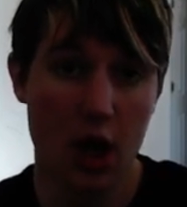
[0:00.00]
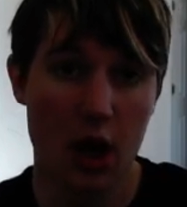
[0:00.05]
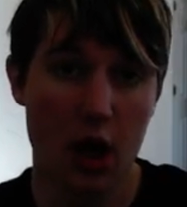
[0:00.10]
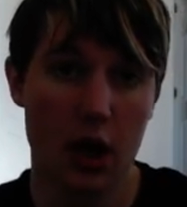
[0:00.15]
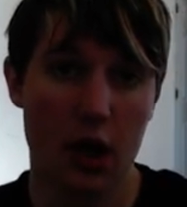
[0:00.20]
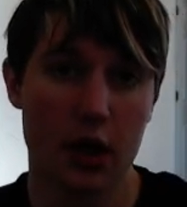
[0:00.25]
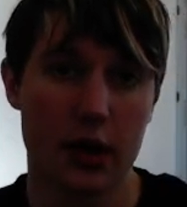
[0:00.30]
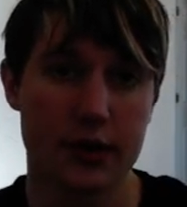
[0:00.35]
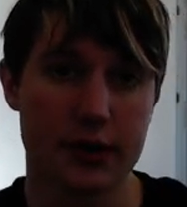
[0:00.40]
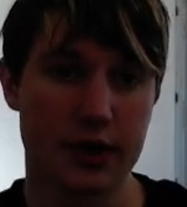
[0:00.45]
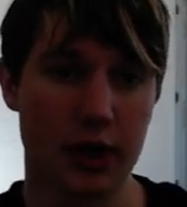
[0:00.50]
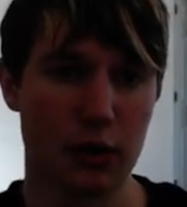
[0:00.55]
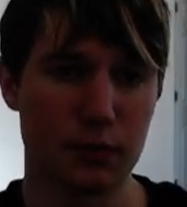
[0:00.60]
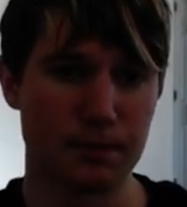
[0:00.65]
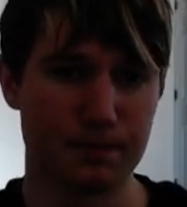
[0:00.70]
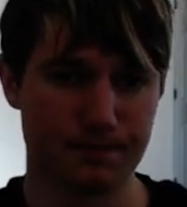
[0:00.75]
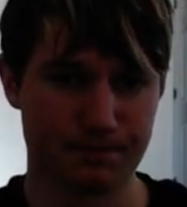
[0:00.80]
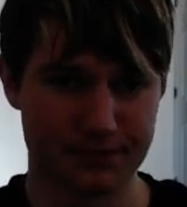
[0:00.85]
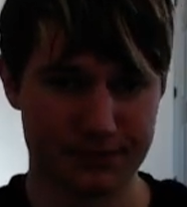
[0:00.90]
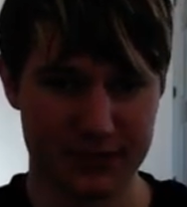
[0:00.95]
So
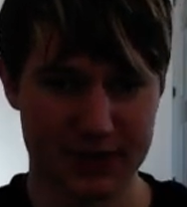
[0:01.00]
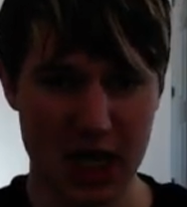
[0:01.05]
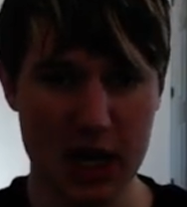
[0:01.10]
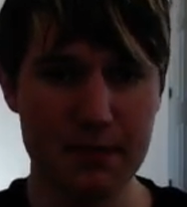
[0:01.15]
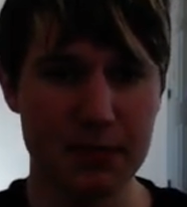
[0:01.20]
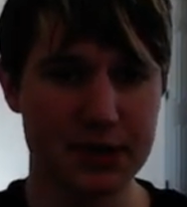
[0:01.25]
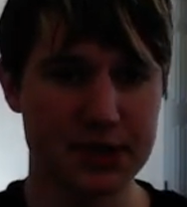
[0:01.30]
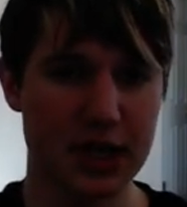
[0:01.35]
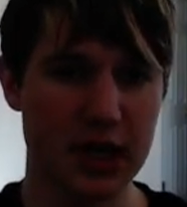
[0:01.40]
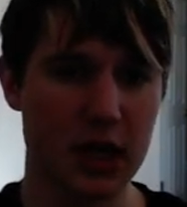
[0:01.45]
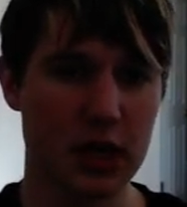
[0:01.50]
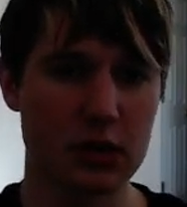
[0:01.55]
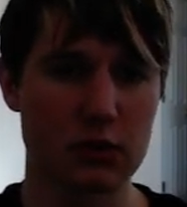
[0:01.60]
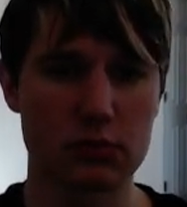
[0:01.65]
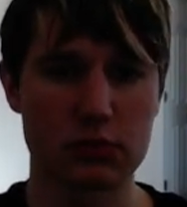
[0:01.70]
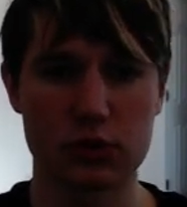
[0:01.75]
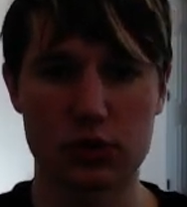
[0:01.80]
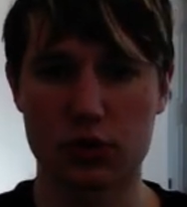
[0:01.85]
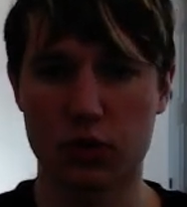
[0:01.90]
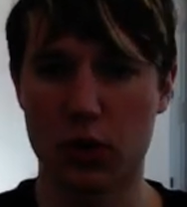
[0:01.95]
10%,
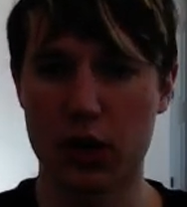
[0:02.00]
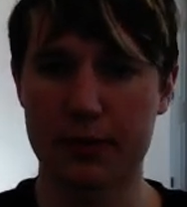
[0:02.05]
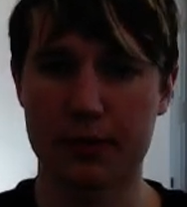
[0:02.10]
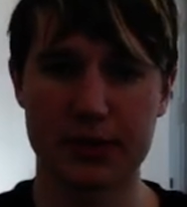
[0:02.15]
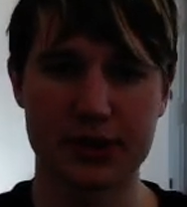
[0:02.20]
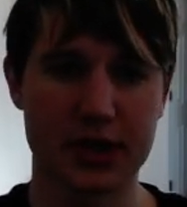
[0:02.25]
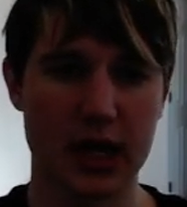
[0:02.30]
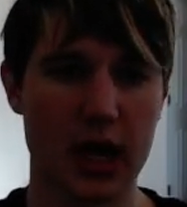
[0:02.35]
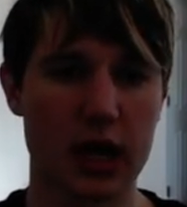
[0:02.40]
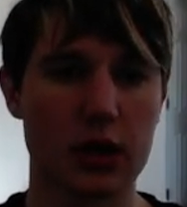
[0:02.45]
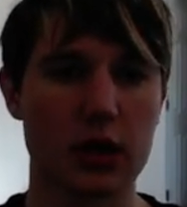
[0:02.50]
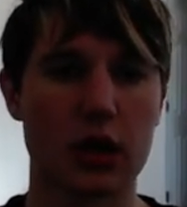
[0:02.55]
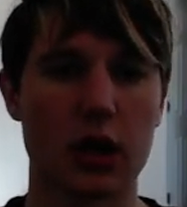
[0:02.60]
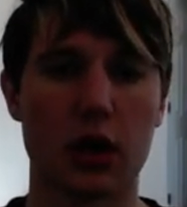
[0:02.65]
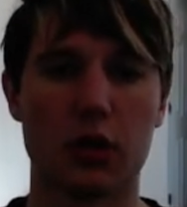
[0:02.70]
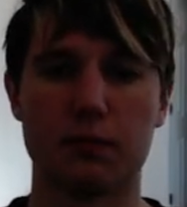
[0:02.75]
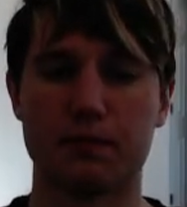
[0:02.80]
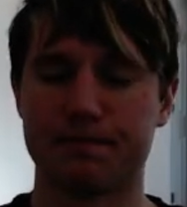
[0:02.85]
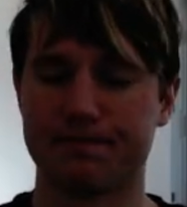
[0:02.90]
20%, you know,